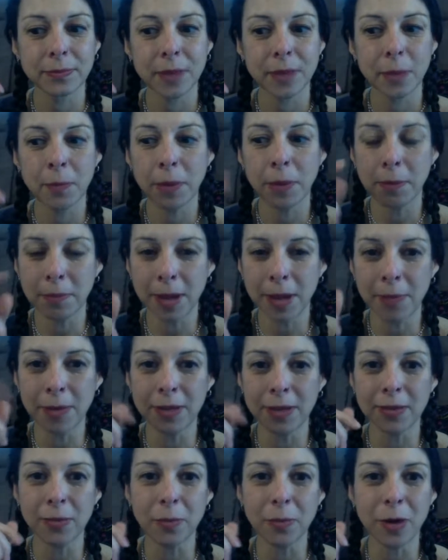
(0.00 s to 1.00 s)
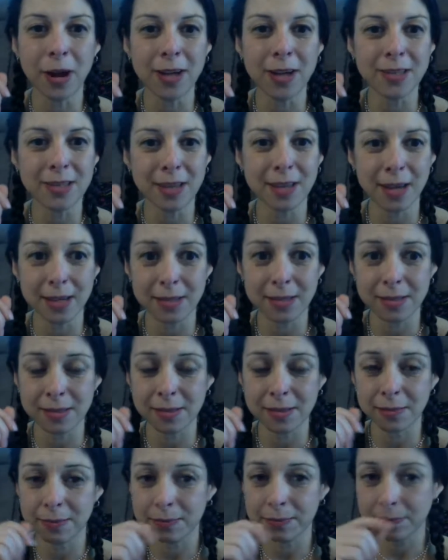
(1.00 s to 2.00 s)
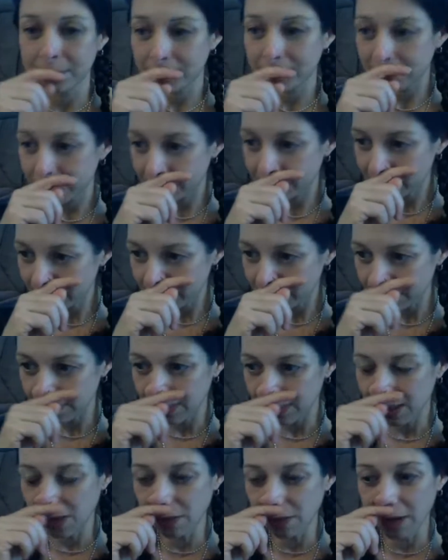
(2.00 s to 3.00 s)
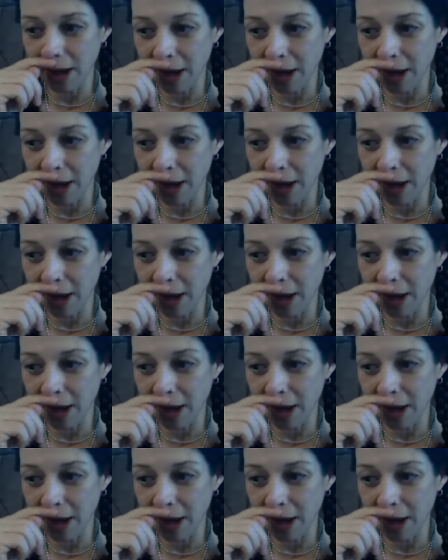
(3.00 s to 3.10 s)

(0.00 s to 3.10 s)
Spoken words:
But maybe in the process, you've